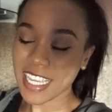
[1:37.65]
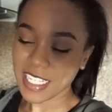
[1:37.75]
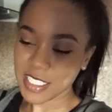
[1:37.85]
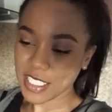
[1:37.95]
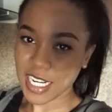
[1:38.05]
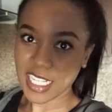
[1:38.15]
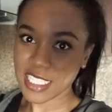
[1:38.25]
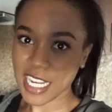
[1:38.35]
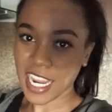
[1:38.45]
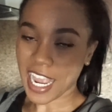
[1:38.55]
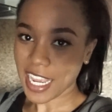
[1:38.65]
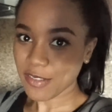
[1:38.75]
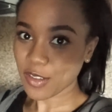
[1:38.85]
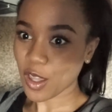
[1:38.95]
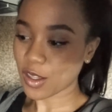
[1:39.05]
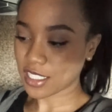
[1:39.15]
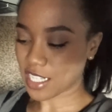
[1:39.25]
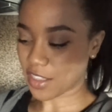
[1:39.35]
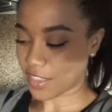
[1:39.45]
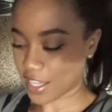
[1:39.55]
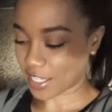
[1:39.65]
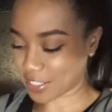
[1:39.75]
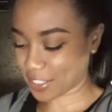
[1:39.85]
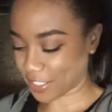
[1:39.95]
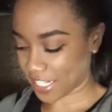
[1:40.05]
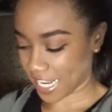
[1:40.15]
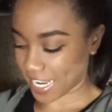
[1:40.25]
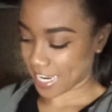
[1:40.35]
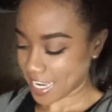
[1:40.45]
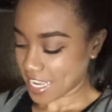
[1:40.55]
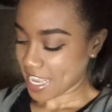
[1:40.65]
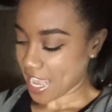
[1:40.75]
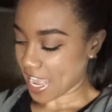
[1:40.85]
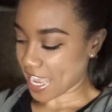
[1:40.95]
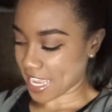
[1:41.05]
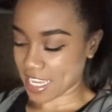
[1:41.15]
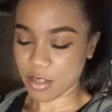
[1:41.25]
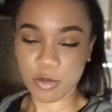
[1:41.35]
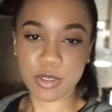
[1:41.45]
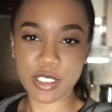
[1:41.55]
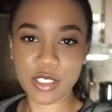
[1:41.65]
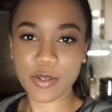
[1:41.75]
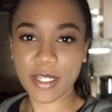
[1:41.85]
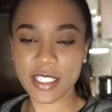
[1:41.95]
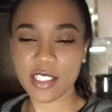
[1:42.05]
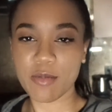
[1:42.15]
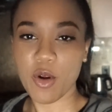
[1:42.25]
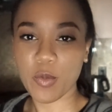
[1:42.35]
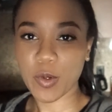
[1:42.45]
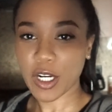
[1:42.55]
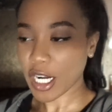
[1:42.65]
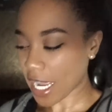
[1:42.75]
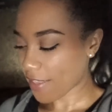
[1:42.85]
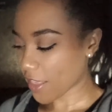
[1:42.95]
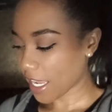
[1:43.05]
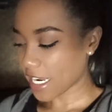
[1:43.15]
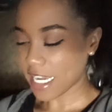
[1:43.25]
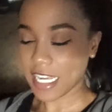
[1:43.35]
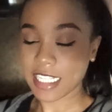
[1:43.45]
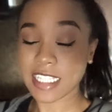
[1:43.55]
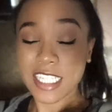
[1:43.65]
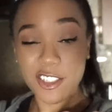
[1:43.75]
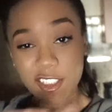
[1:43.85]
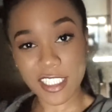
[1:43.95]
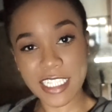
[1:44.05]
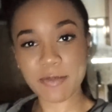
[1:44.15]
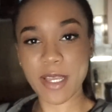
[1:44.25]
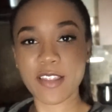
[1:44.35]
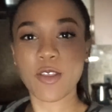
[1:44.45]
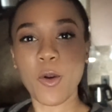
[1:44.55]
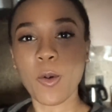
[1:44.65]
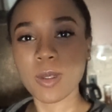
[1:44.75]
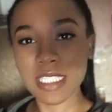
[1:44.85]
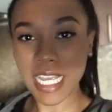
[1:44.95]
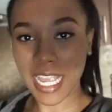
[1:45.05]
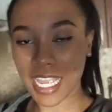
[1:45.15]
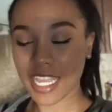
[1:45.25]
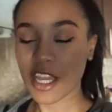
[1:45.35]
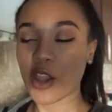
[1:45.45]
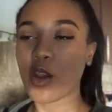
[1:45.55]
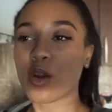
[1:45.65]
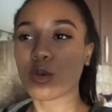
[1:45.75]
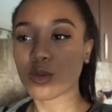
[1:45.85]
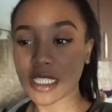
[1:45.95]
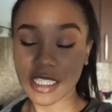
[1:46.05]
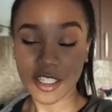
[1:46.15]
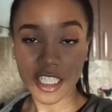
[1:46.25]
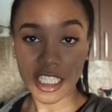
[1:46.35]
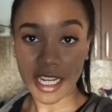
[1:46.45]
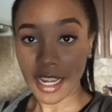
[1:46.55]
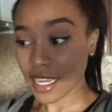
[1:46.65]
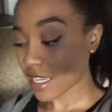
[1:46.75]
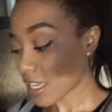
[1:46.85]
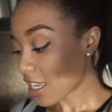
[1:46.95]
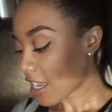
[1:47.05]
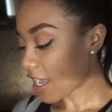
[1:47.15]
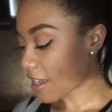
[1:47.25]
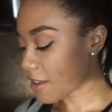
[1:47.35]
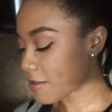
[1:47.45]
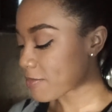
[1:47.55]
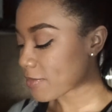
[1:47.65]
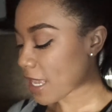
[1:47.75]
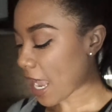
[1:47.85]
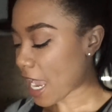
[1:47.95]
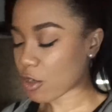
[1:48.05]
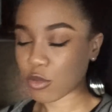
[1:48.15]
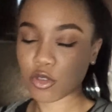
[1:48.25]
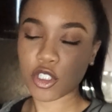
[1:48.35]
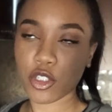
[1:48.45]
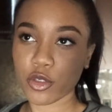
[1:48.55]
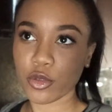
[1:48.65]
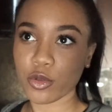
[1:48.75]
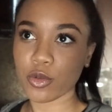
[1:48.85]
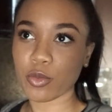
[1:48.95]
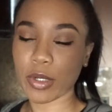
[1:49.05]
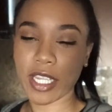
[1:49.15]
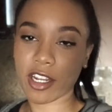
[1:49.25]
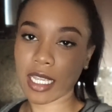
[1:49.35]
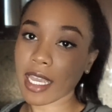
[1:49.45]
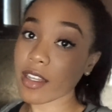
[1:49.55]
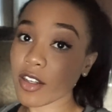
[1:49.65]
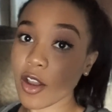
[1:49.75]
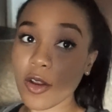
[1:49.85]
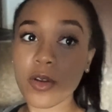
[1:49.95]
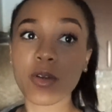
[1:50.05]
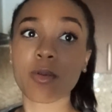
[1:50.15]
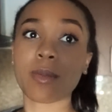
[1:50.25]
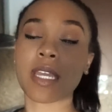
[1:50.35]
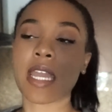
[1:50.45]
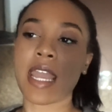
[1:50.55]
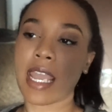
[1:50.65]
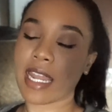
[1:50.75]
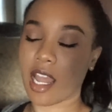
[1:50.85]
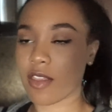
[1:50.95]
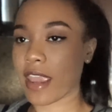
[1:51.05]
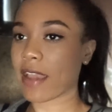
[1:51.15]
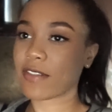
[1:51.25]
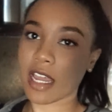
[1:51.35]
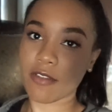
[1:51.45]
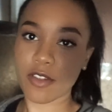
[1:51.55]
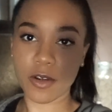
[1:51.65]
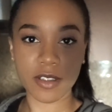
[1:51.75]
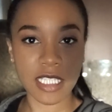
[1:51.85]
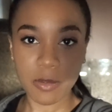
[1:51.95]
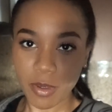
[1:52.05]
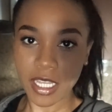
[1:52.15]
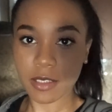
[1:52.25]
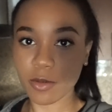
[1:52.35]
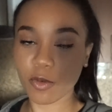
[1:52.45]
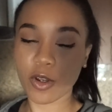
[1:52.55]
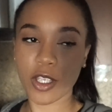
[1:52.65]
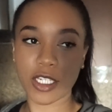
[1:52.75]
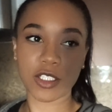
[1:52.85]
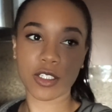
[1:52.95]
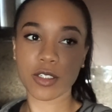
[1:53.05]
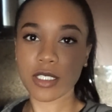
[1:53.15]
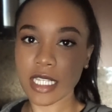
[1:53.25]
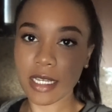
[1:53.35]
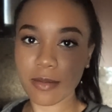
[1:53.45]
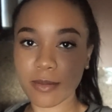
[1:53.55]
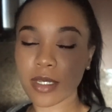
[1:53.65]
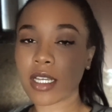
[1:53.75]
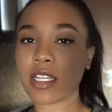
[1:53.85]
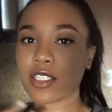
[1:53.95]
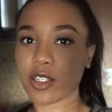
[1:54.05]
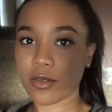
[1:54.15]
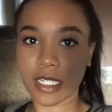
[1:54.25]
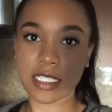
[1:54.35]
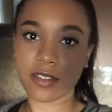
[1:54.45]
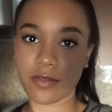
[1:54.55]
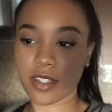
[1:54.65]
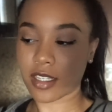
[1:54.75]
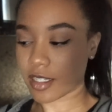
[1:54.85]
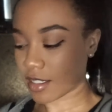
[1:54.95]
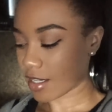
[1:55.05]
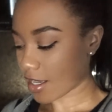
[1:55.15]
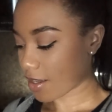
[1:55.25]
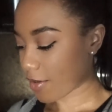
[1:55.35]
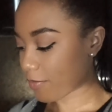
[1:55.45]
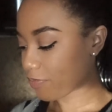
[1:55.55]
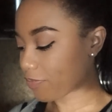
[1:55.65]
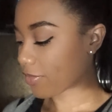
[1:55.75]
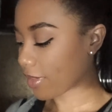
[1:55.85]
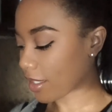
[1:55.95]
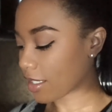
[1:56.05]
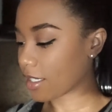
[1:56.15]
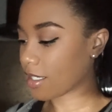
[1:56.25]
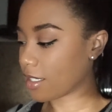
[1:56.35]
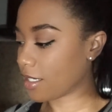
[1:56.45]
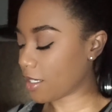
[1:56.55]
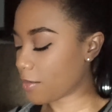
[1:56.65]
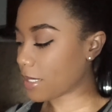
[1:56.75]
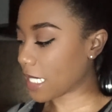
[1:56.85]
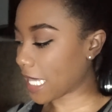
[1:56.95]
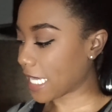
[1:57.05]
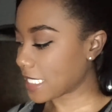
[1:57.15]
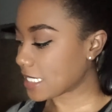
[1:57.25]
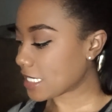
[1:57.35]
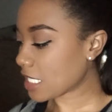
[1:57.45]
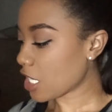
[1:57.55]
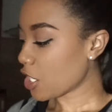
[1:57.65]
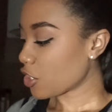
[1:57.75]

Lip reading: It is the next day. I vlogged nothing yesterday. I was doing some homework and then I literally spent the whole day researching how to bring your kitten home and how they have to have their own space before you introduce them to the rest of the place.